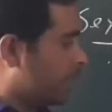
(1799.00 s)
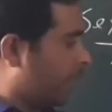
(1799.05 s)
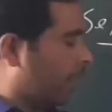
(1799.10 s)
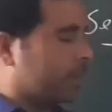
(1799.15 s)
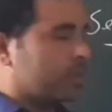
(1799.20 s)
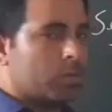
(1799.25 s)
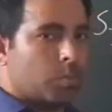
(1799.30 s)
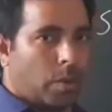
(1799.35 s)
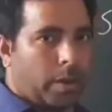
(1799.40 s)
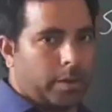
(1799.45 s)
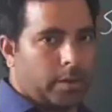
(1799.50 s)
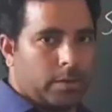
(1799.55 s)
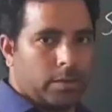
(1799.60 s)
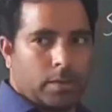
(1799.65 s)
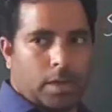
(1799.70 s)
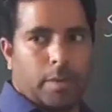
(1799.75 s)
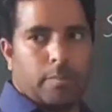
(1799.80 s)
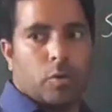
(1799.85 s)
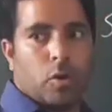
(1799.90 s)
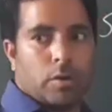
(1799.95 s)
XY.
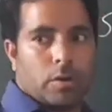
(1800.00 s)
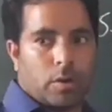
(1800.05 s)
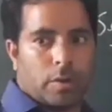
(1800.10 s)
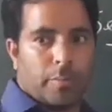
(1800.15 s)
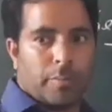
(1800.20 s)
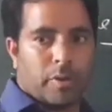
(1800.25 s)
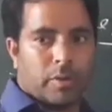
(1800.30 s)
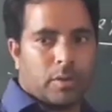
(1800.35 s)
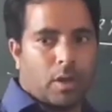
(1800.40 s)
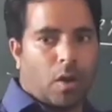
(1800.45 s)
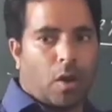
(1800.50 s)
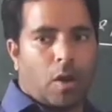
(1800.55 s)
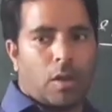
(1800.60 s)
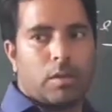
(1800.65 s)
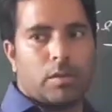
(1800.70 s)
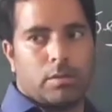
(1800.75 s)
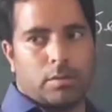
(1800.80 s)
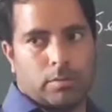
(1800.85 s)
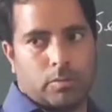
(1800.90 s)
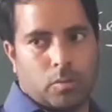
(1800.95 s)
I'm not talking about the
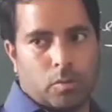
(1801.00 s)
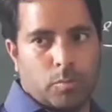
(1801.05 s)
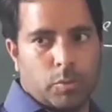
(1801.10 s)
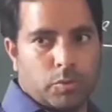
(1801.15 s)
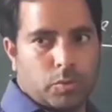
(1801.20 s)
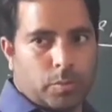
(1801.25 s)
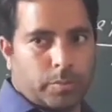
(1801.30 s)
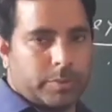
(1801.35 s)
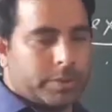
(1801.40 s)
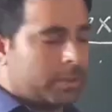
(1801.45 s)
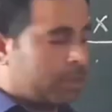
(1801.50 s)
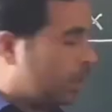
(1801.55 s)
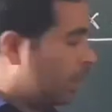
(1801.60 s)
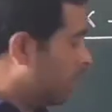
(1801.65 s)
all chromosomes.